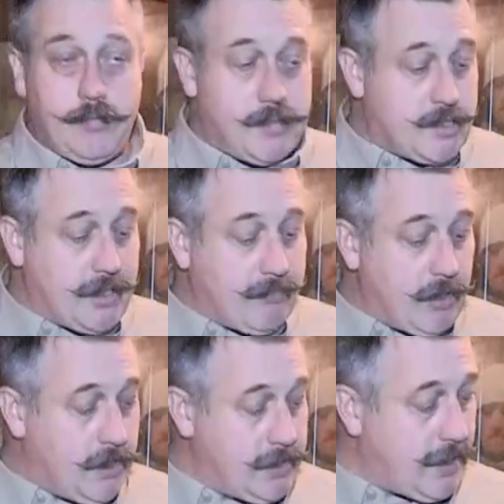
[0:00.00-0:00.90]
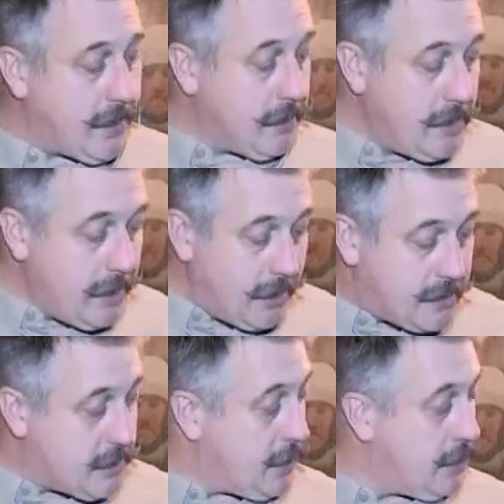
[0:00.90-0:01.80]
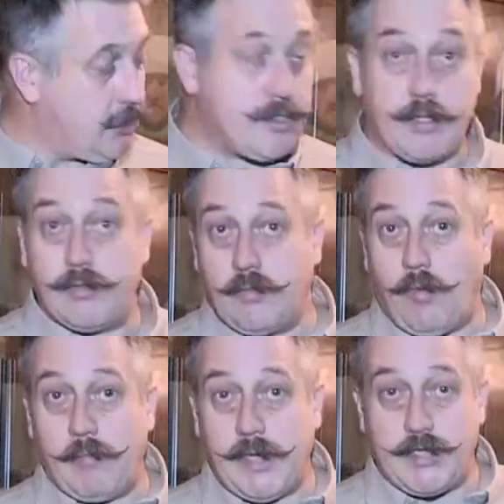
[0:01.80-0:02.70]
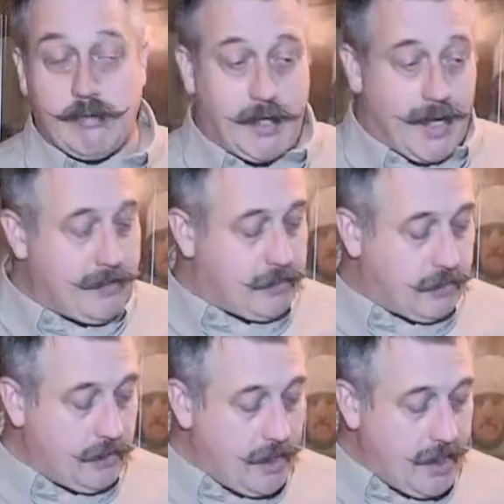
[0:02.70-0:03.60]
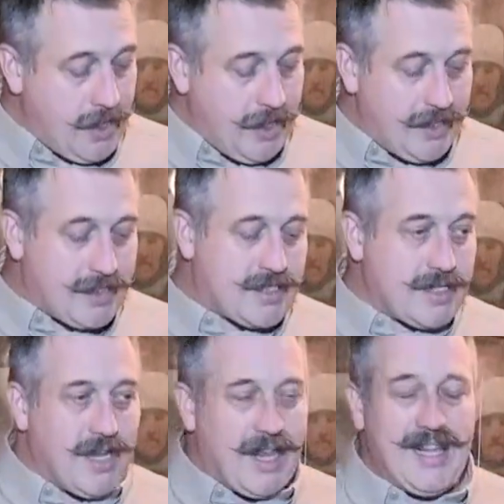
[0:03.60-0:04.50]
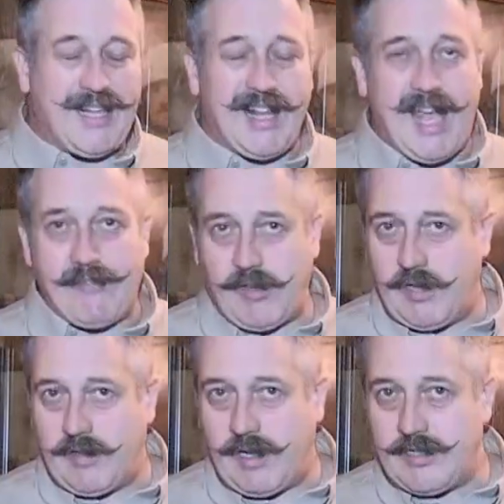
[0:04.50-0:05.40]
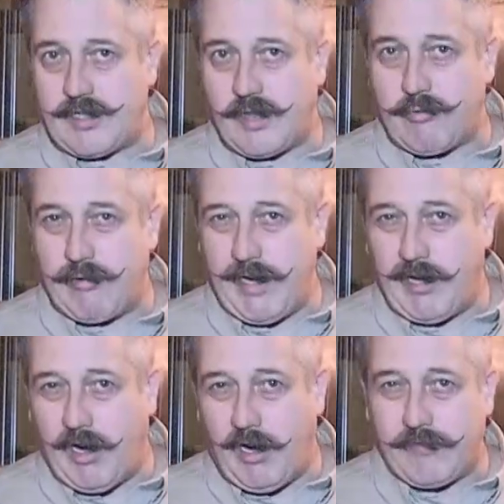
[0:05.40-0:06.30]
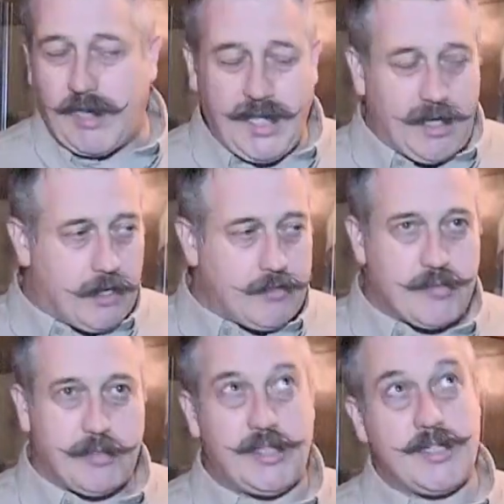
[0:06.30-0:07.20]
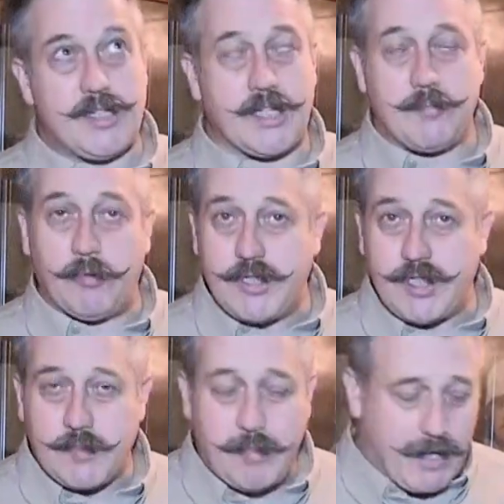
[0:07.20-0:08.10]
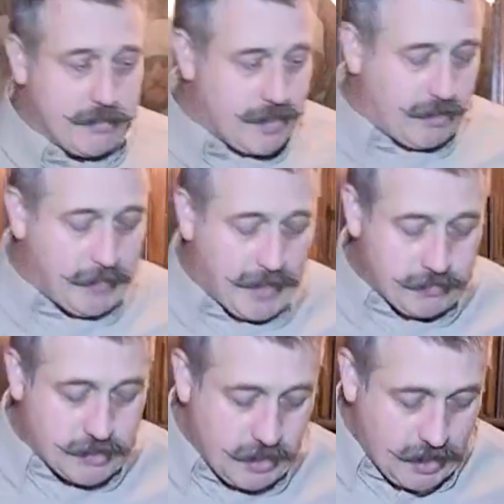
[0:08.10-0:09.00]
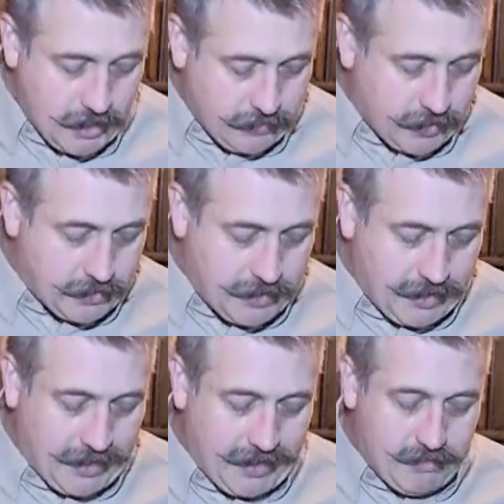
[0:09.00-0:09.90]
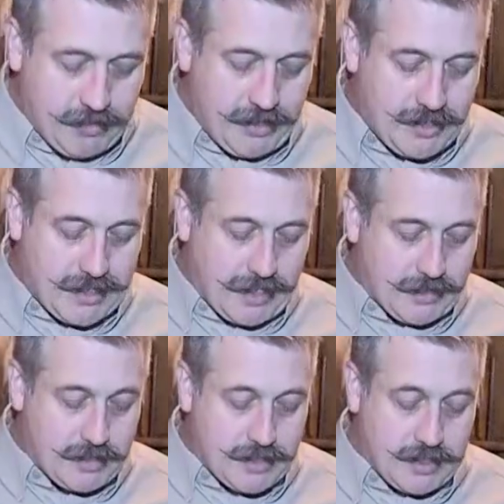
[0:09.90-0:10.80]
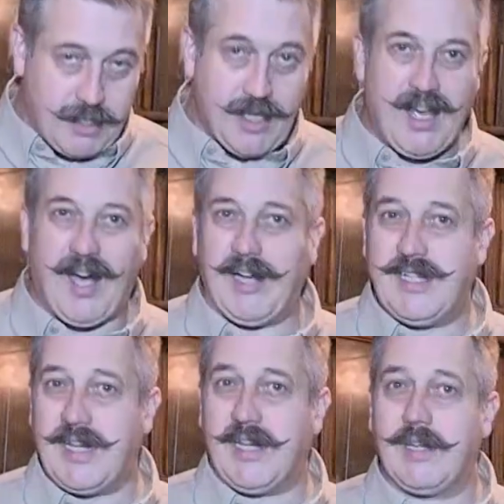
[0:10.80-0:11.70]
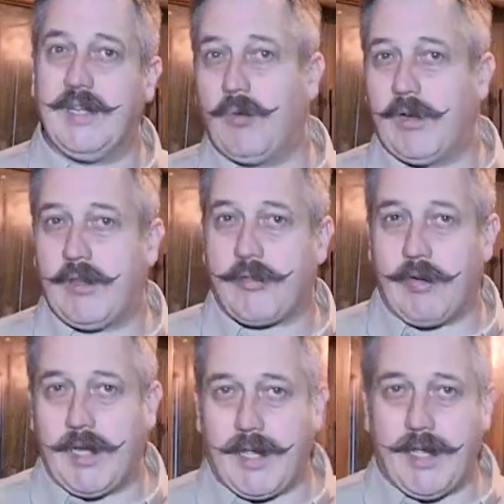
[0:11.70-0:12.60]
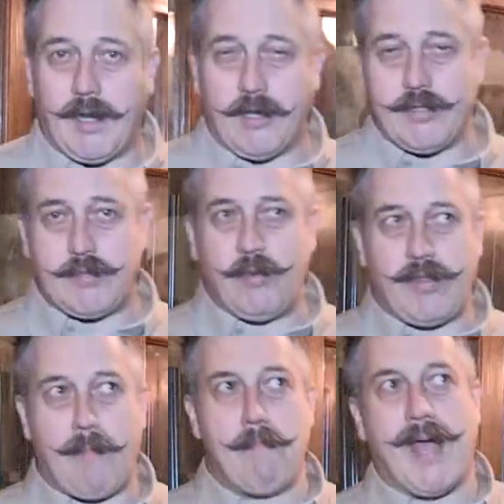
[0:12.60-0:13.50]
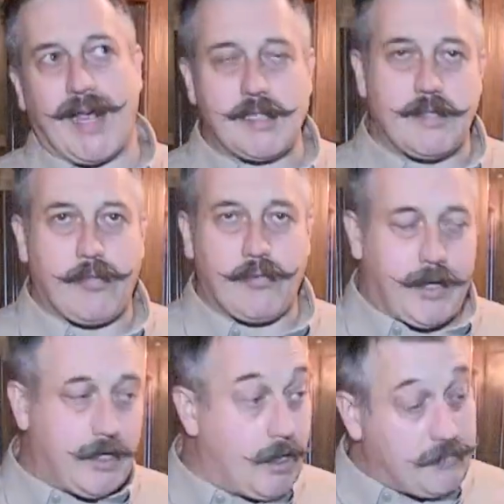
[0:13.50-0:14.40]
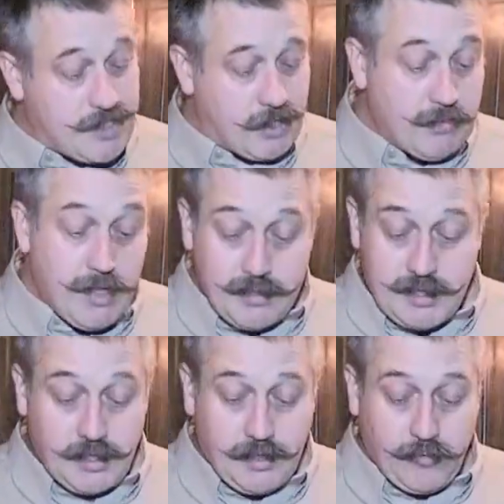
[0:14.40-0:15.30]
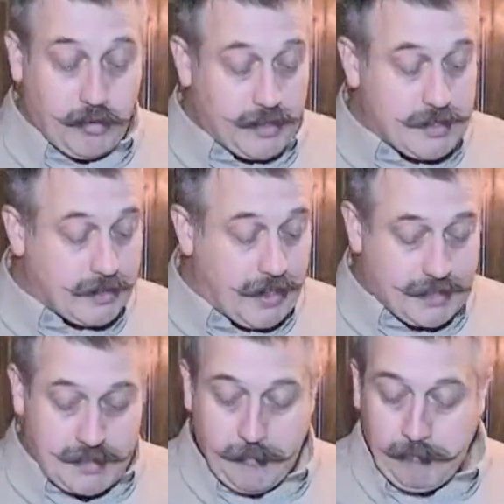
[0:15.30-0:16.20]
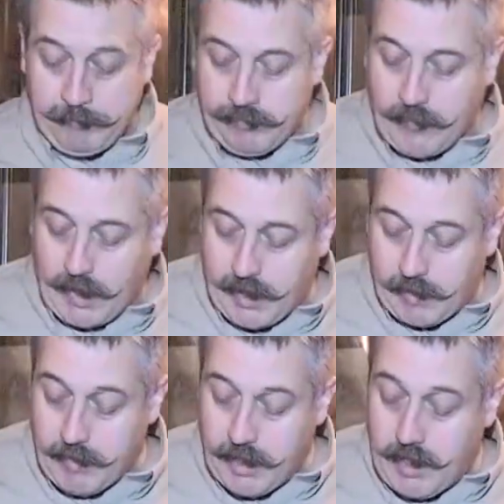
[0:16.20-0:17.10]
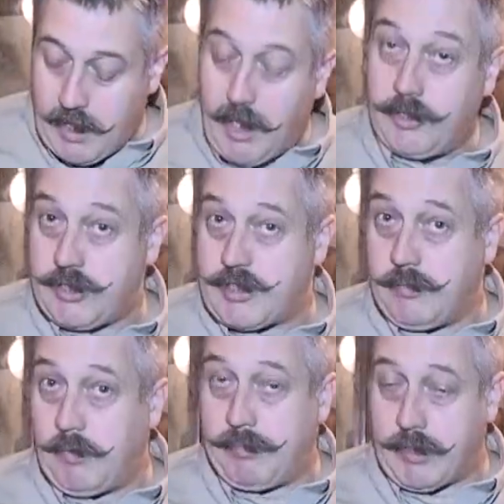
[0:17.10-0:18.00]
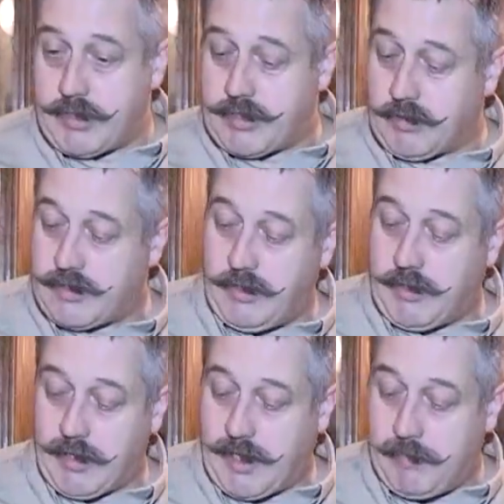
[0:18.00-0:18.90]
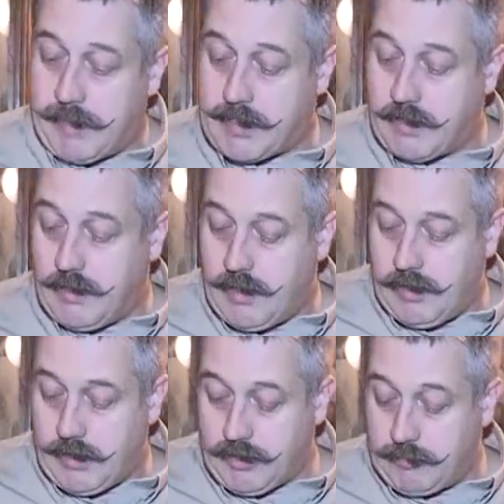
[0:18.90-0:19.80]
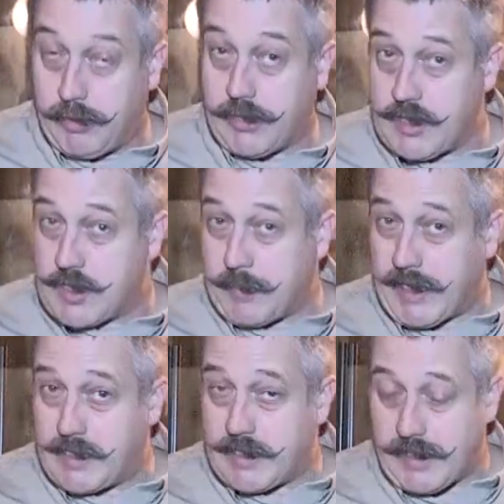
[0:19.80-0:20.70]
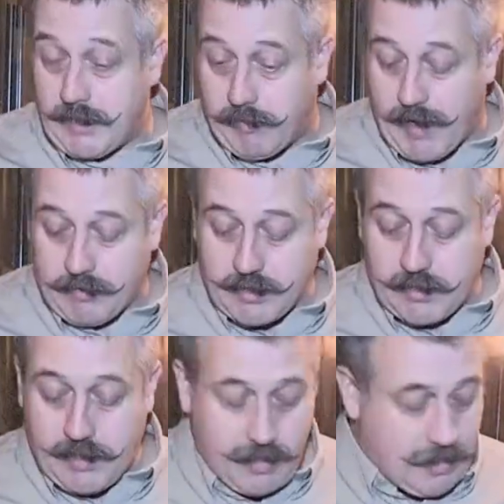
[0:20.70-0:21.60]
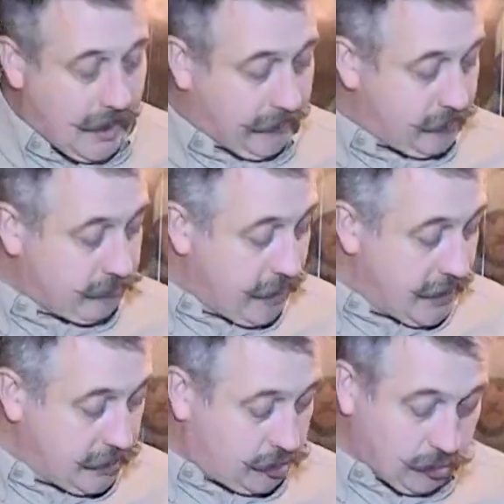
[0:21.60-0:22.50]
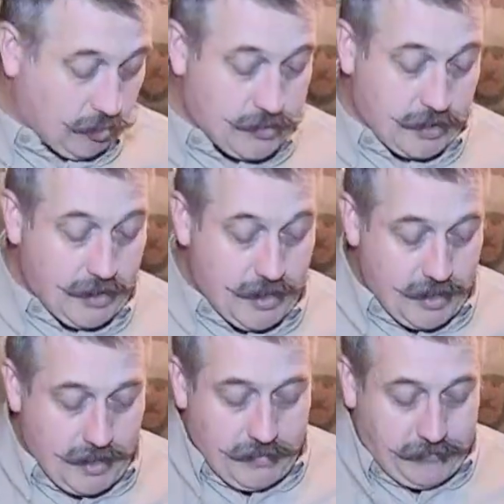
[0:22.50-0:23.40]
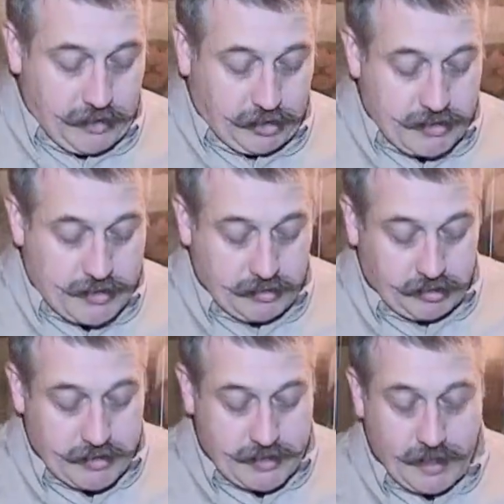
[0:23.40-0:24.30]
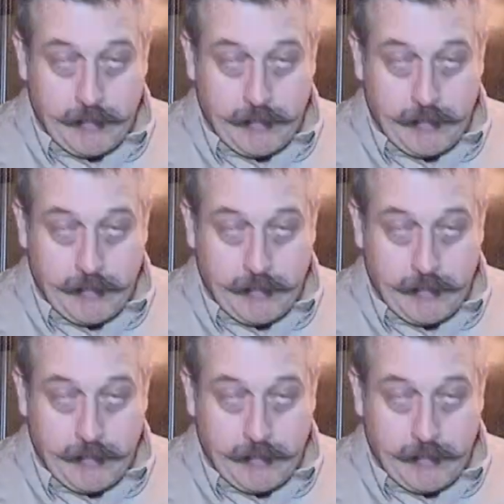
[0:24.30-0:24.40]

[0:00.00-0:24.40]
Cooper's general idea. It's just under 1 metre in length. It's a little heavier at 3.5 kilos, which is 6.6 pounds thereabouts, than he'd said as the ideal. He'd wanted 3 kilos with a max of 3.5, so they've got into that. Adjustable buttstock, so you can keep it, you can put these spacers in or out and have it really short. Features such as